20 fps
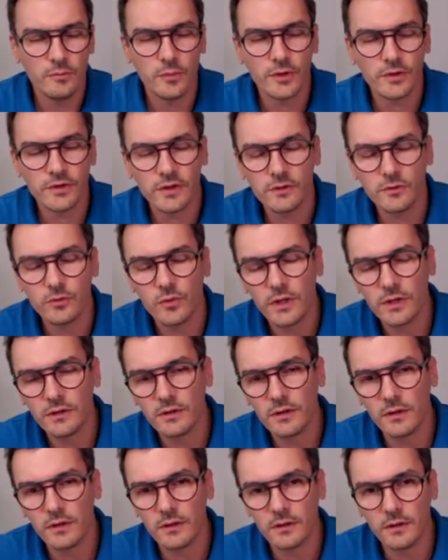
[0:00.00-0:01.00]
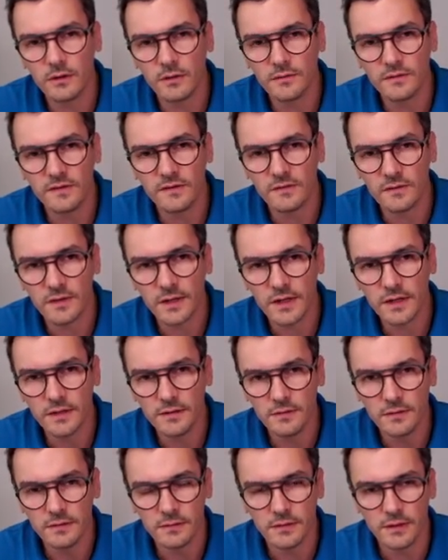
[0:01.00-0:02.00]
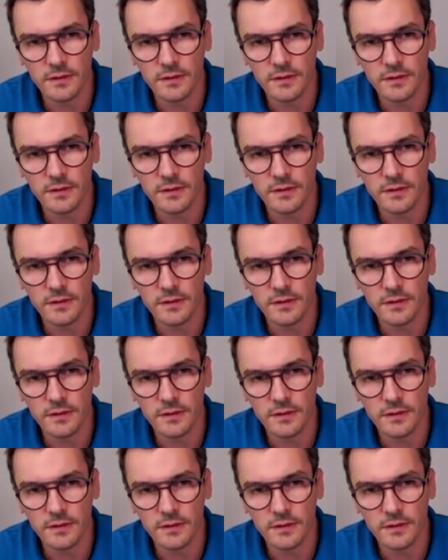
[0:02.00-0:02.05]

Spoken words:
important ones are on this slide.